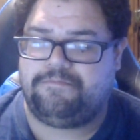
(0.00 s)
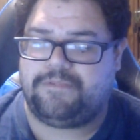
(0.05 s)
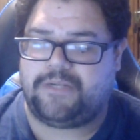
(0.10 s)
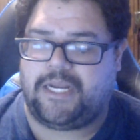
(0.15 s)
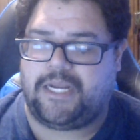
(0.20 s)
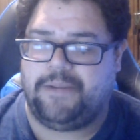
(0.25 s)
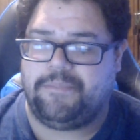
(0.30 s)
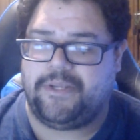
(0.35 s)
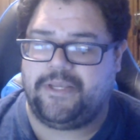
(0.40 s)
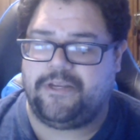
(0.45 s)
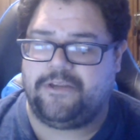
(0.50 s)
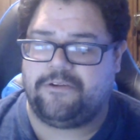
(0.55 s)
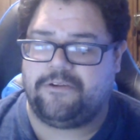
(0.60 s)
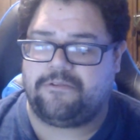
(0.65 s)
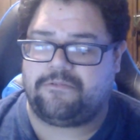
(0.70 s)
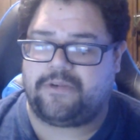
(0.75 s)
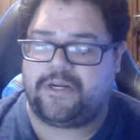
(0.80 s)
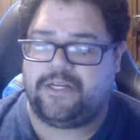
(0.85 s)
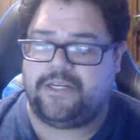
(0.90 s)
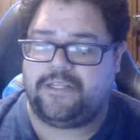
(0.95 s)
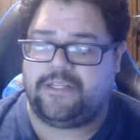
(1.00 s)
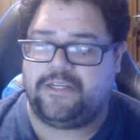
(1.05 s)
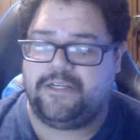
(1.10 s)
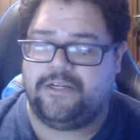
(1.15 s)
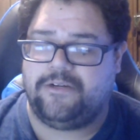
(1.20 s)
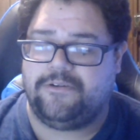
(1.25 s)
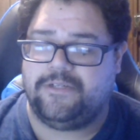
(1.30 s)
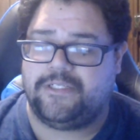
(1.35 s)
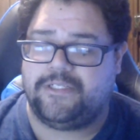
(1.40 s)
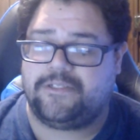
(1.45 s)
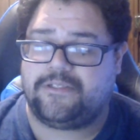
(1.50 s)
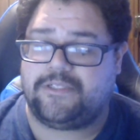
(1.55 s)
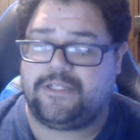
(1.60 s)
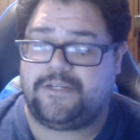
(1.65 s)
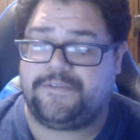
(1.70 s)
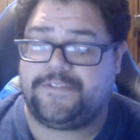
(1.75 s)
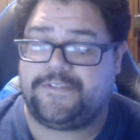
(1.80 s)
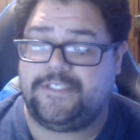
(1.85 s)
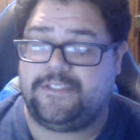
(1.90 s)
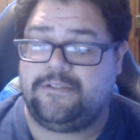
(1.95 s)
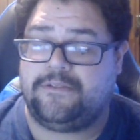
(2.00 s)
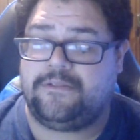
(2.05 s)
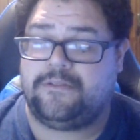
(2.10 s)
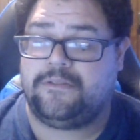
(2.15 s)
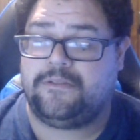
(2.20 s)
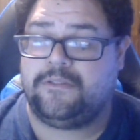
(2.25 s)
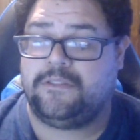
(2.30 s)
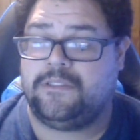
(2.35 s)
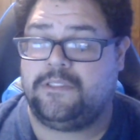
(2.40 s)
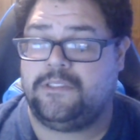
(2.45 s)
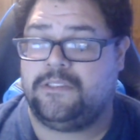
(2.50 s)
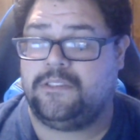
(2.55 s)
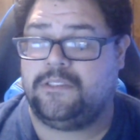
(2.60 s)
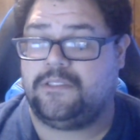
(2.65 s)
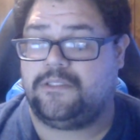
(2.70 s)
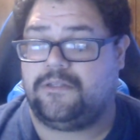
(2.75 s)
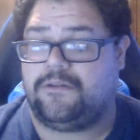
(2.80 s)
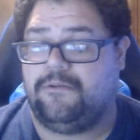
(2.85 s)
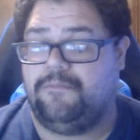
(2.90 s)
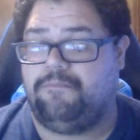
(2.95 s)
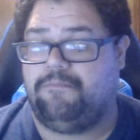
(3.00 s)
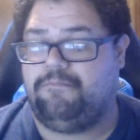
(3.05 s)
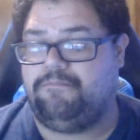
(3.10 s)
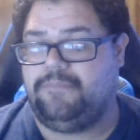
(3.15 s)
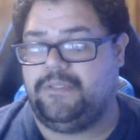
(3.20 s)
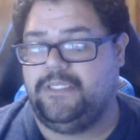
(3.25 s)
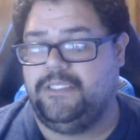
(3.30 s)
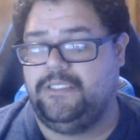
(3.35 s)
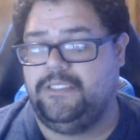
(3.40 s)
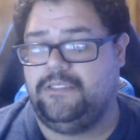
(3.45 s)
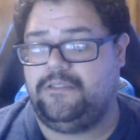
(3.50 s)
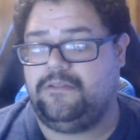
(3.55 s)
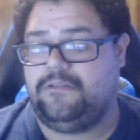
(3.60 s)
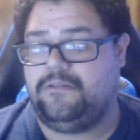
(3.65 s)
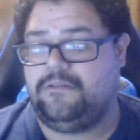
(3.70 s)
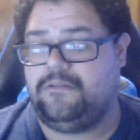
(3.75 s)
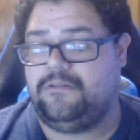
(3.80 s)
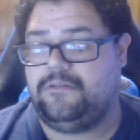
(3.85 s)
I'm getting ready to go airsofting. So peace.